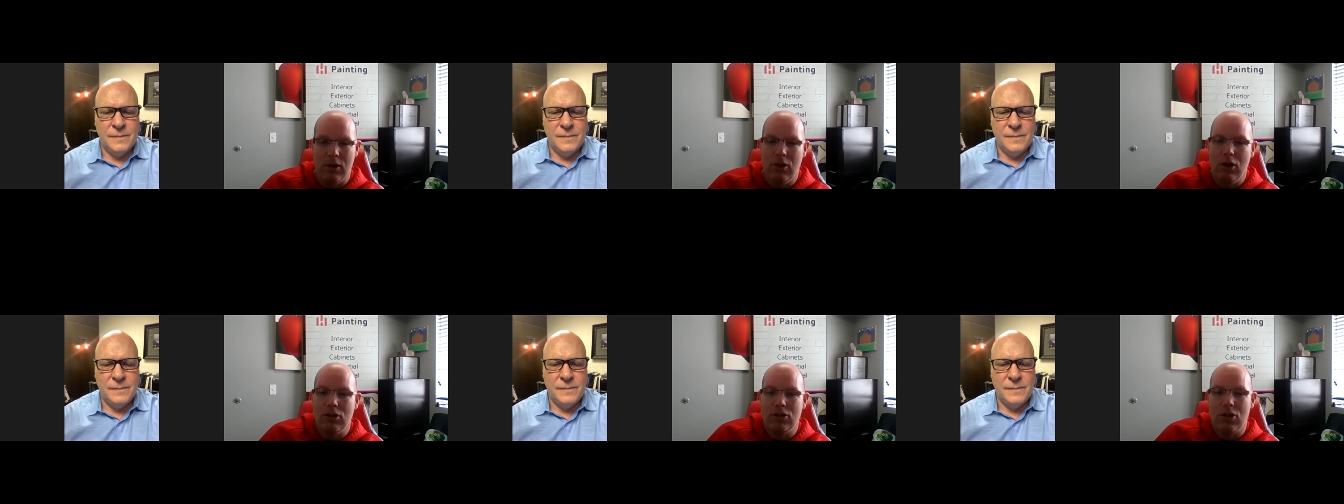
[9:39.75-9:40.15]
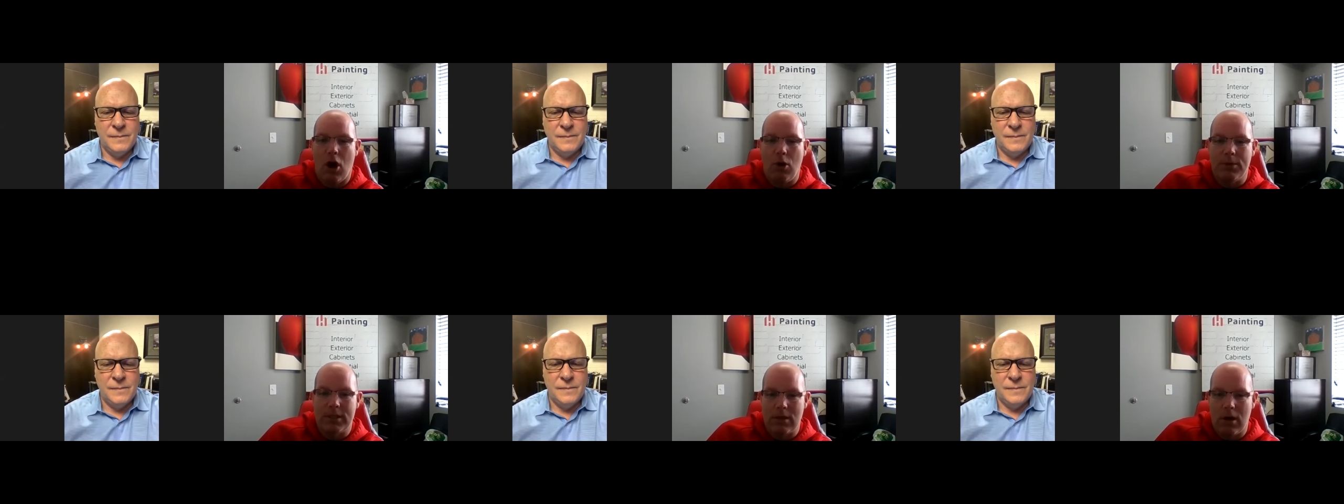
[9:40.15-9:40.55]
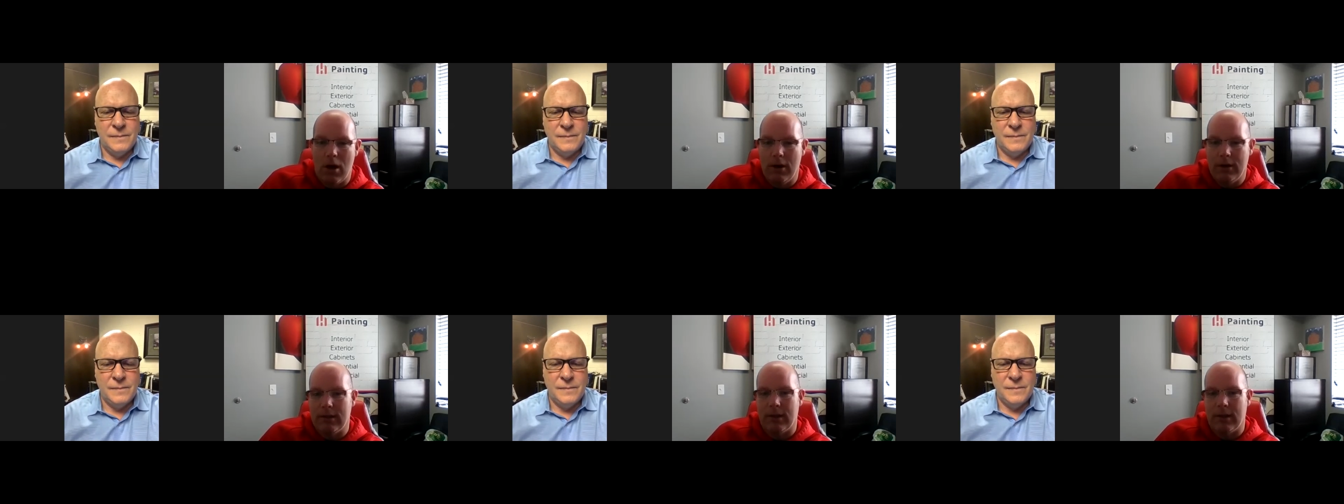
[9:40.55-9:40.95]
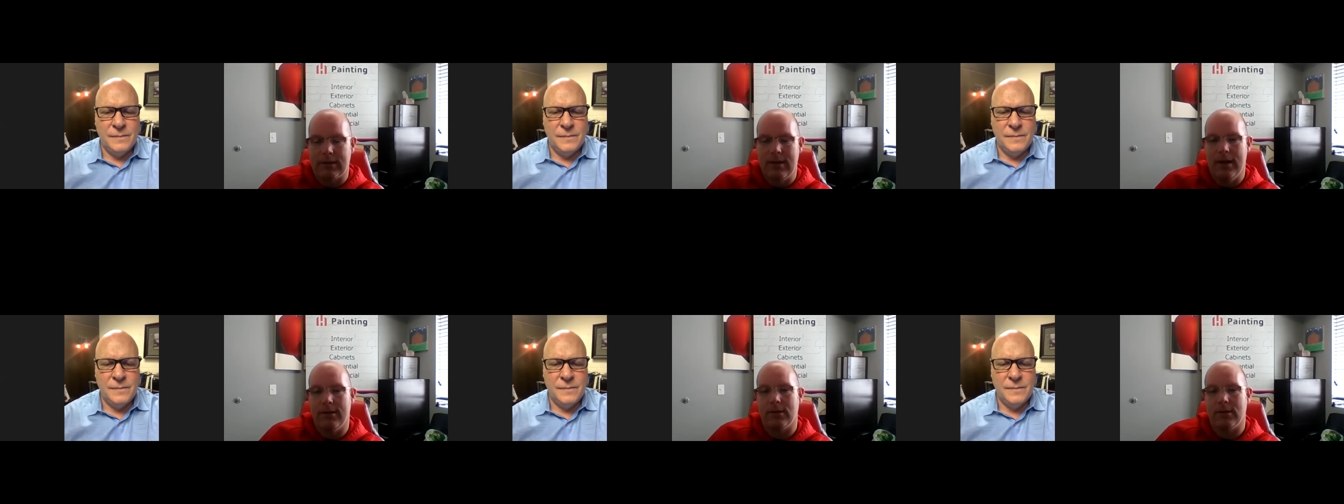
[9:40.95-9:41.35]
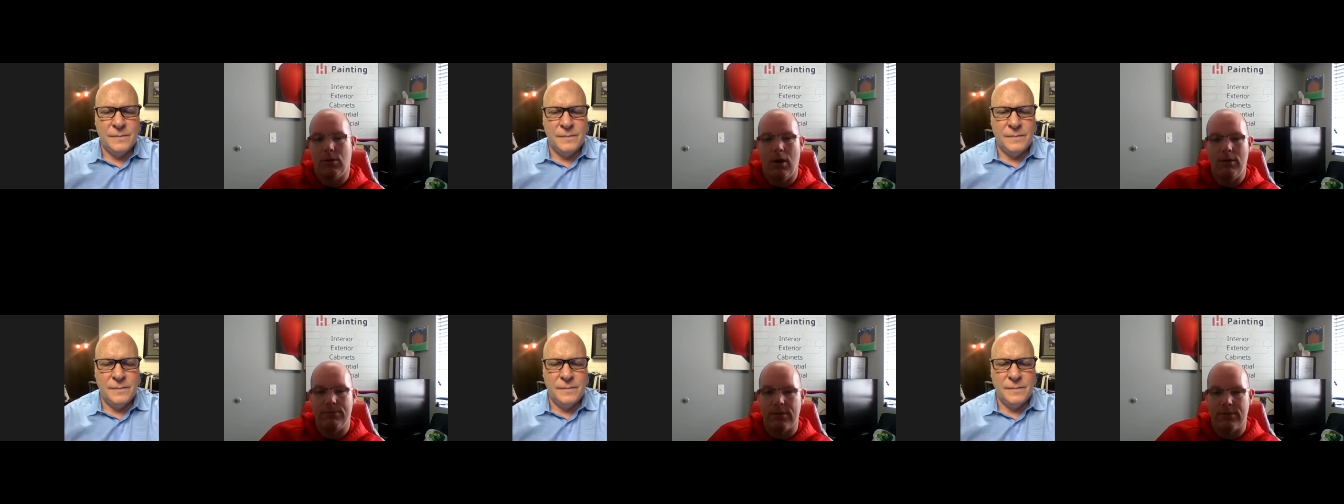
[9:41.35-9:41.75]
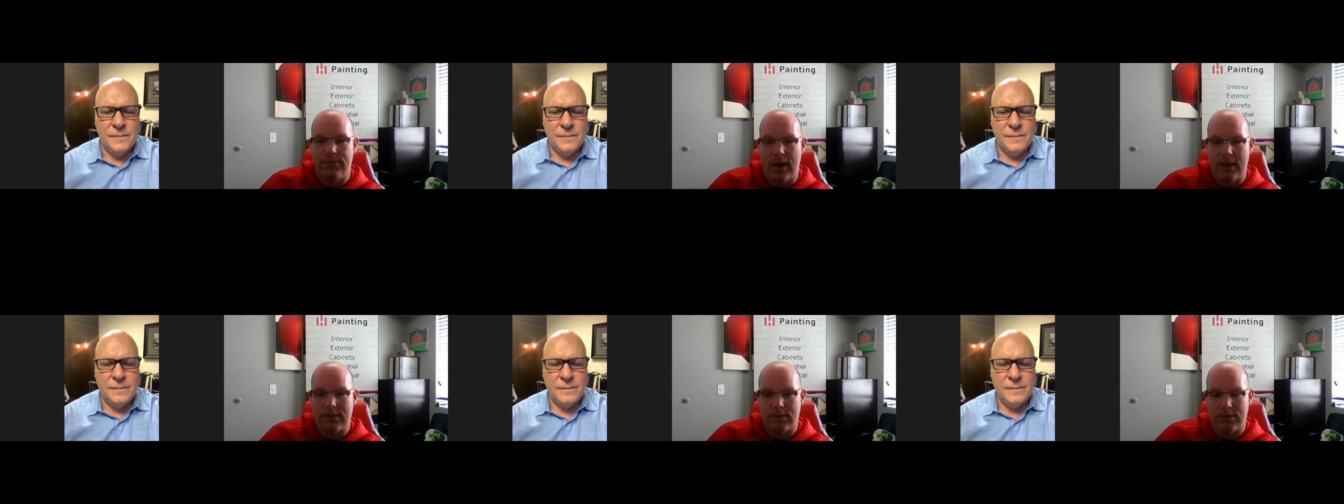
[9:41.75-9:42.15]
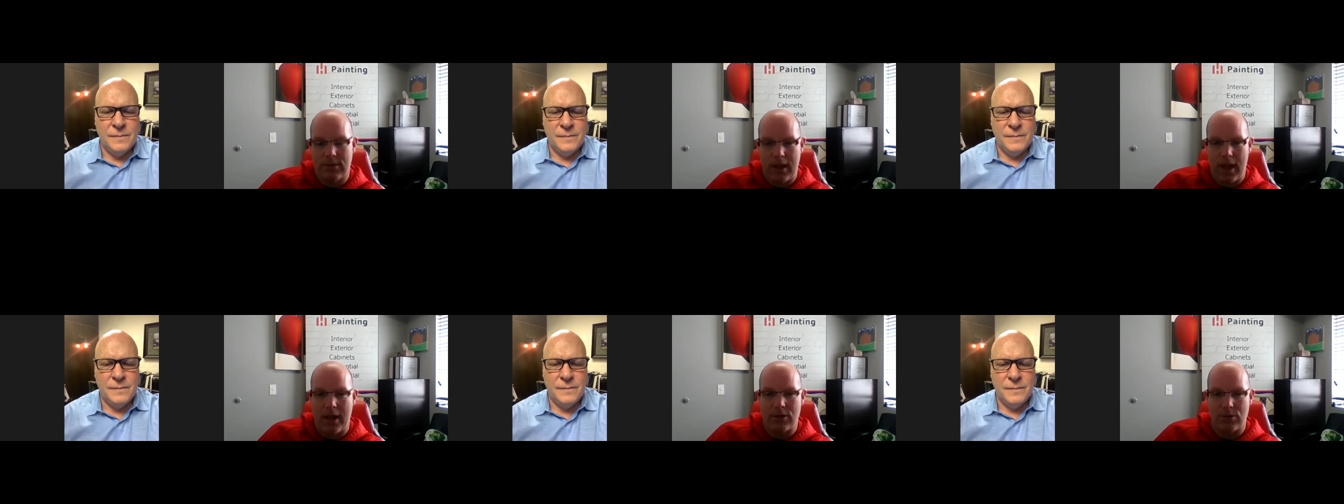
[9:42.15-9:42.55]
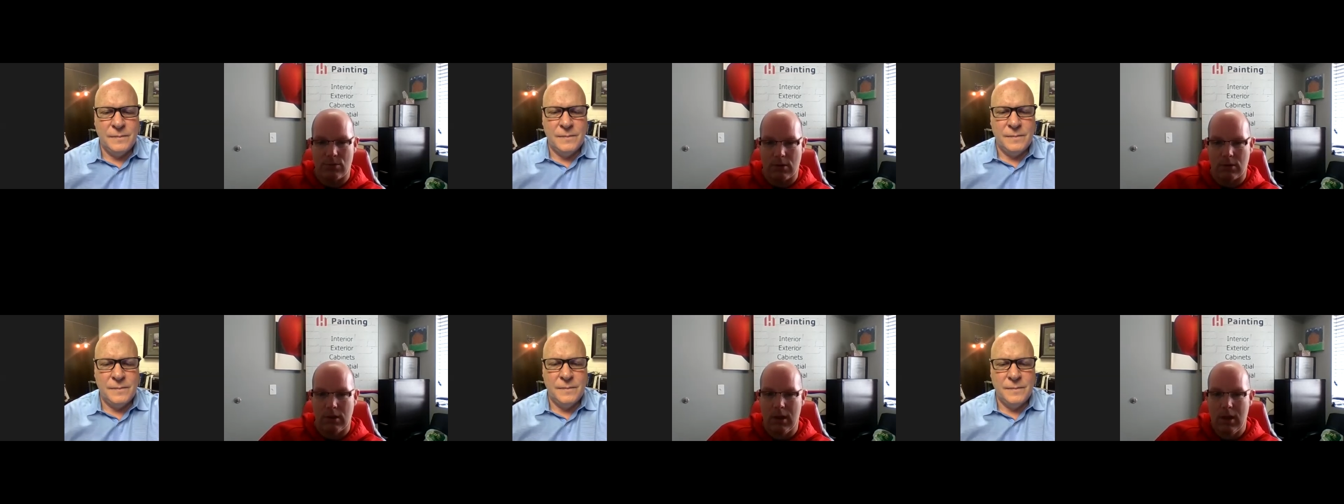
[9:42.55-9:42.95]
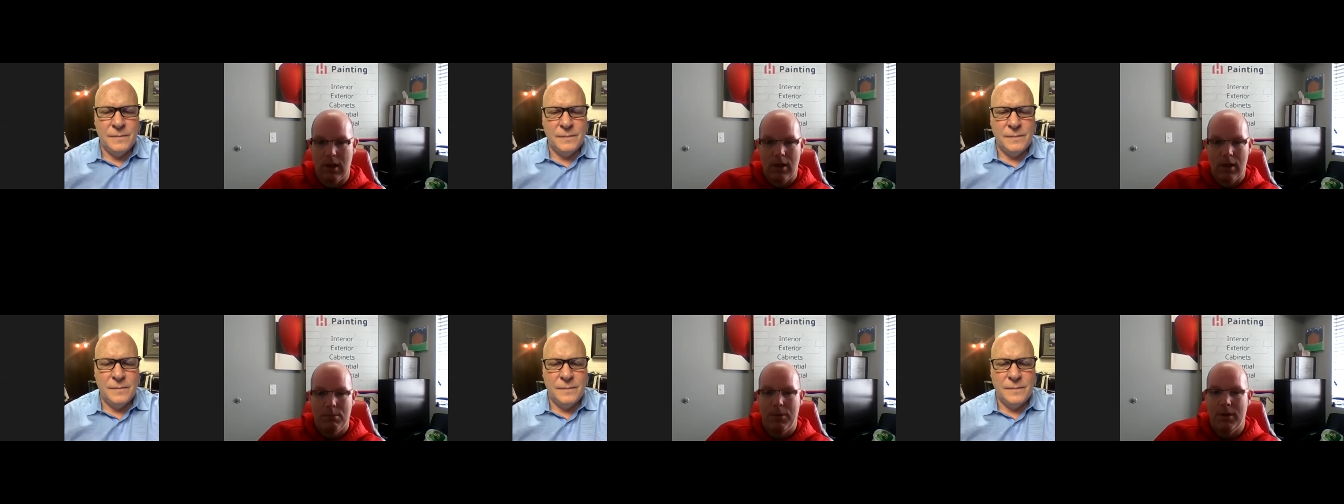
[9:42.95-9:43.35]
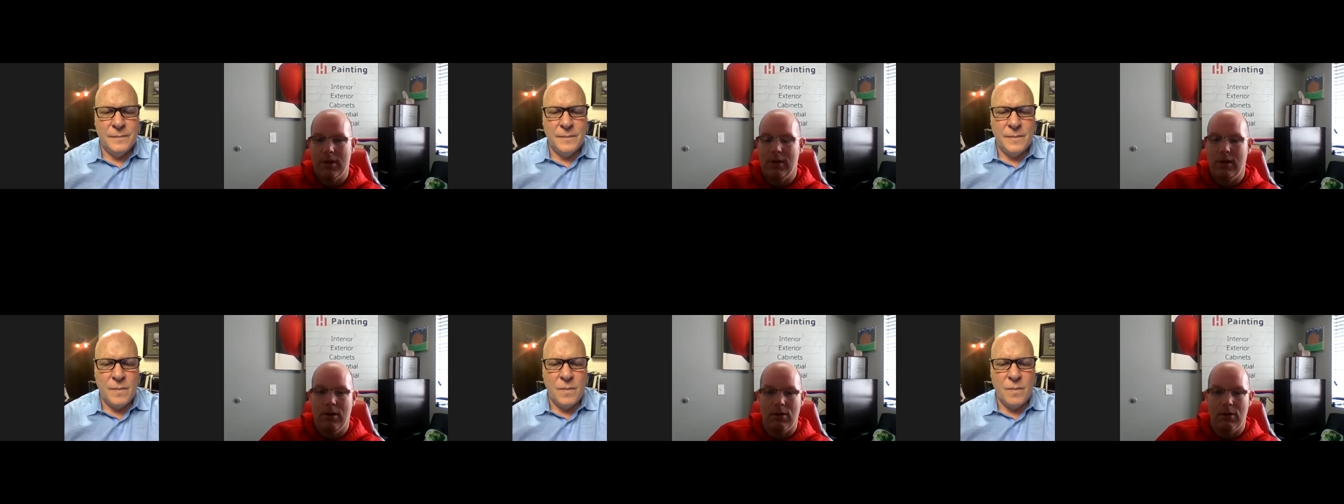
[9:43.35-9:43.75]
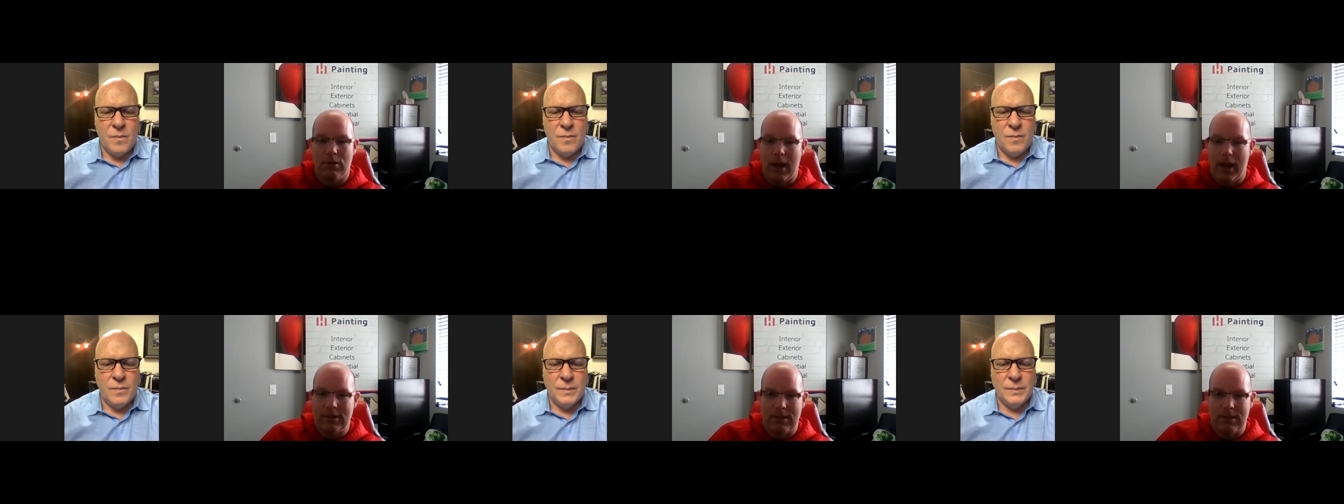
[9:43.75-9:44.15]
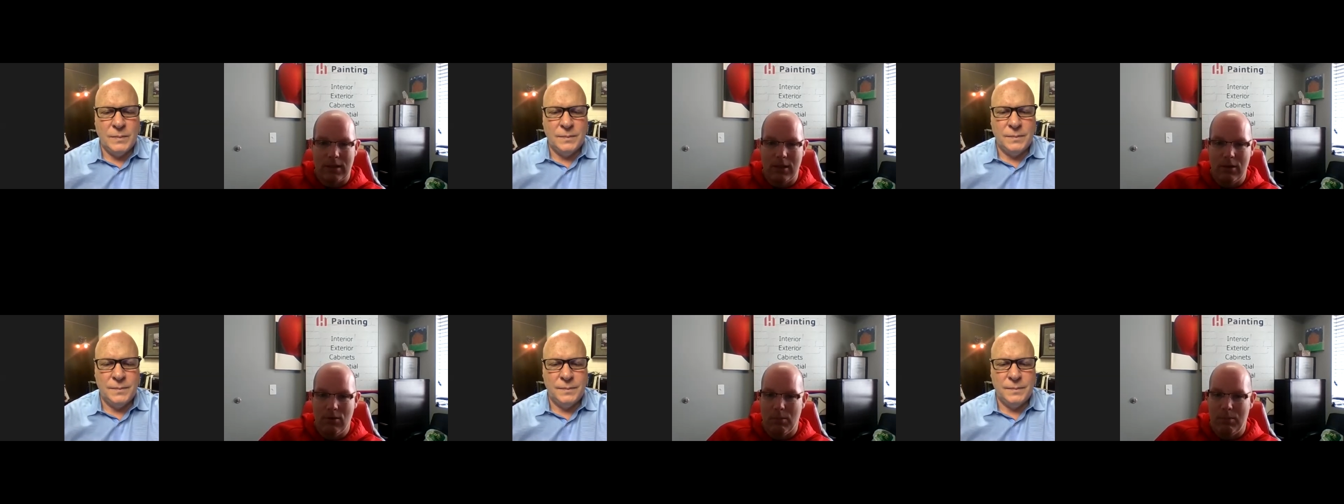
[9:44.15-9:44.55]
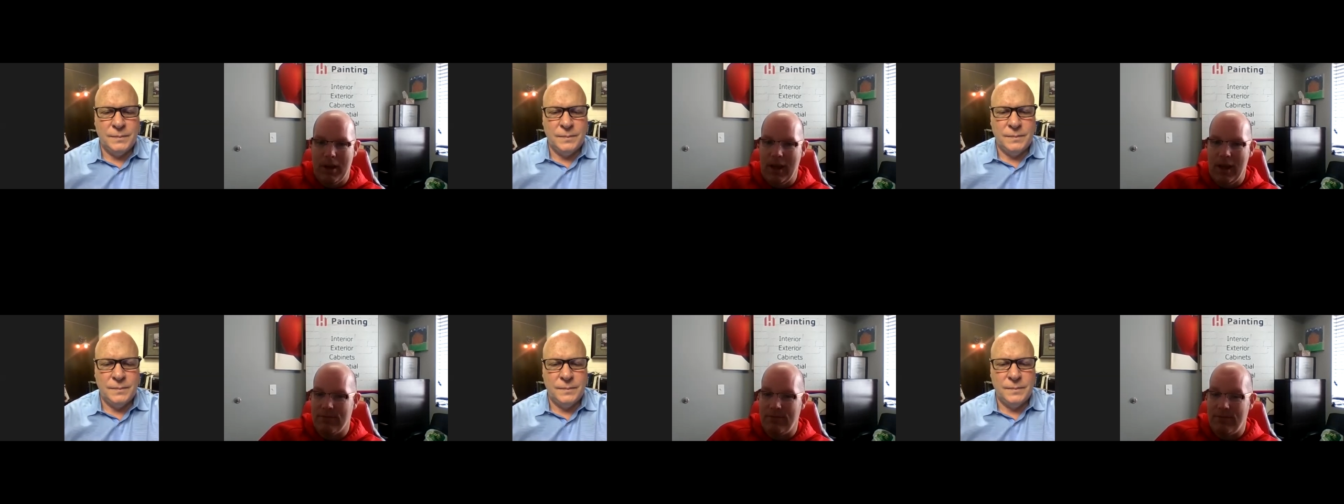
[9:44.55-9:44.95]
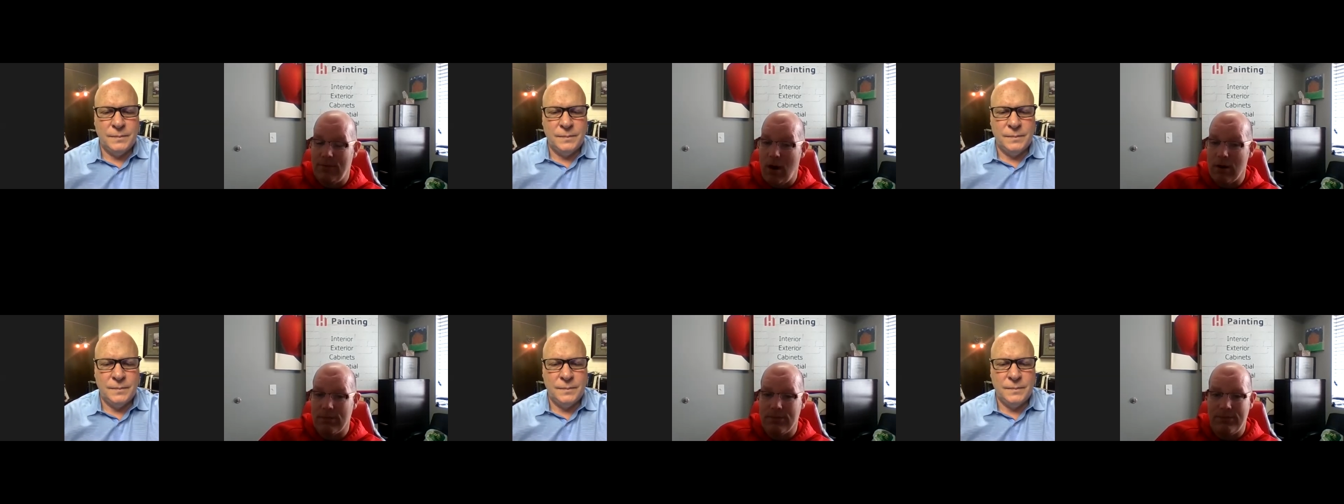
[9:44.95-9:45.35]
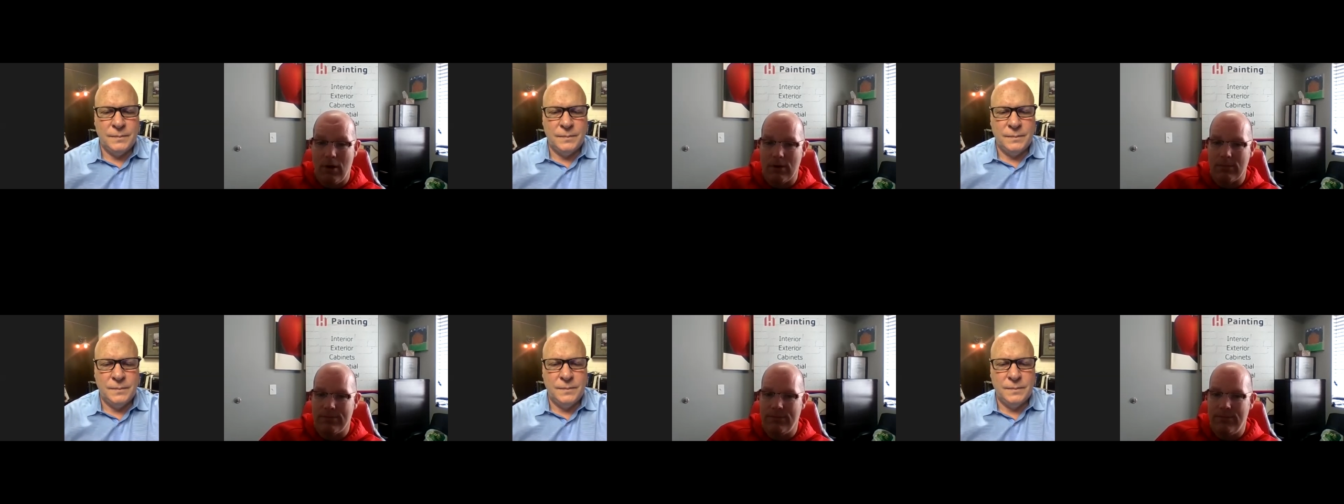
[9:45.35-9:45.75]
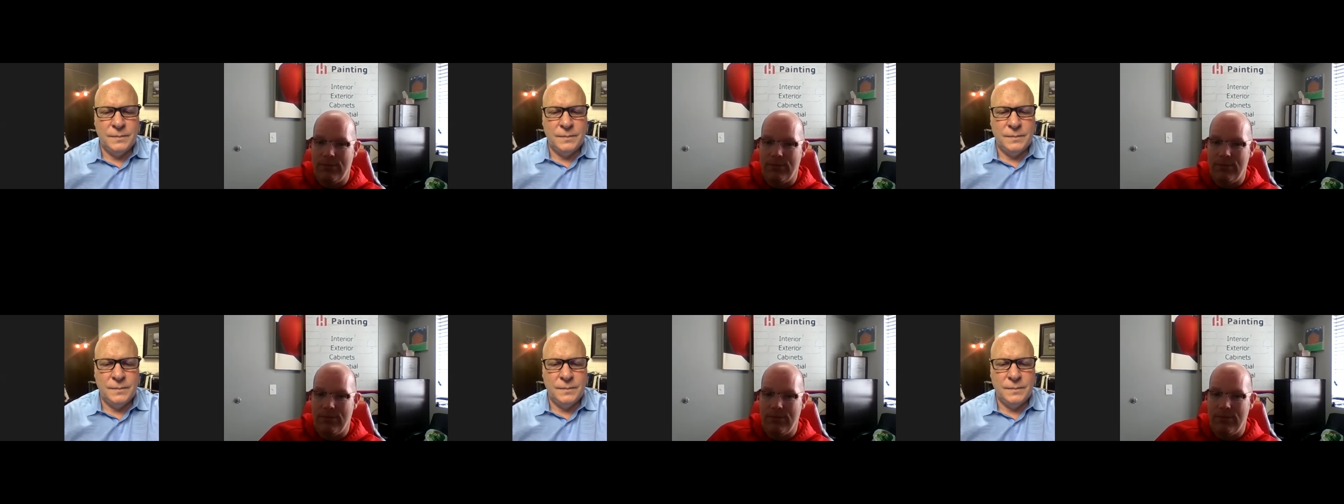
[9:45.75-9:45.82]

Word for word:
Speaker 1: You used to always target like 10 or 12 for fast casual, but, you know, guys like you are paying far, far,